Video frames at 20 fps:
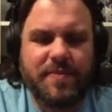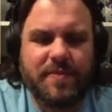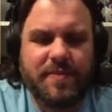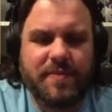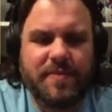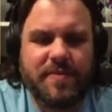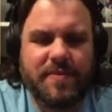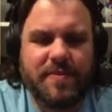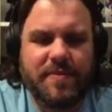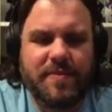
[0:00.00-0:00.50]

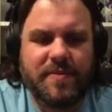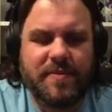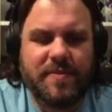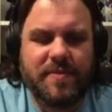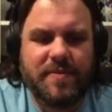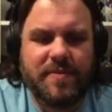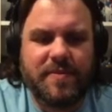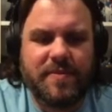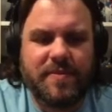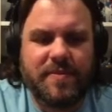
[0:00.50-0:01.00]

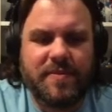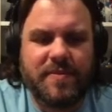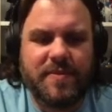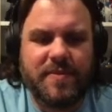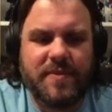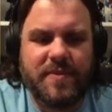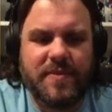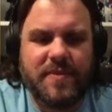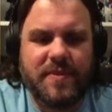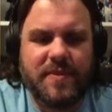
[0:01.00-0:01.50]

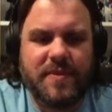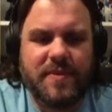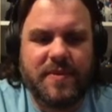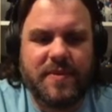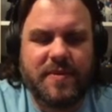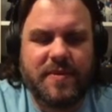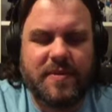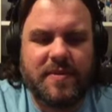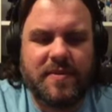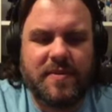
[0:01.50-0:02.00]

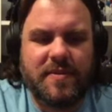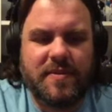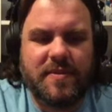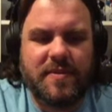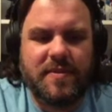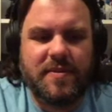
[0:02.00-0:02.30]
This person isn't speaking.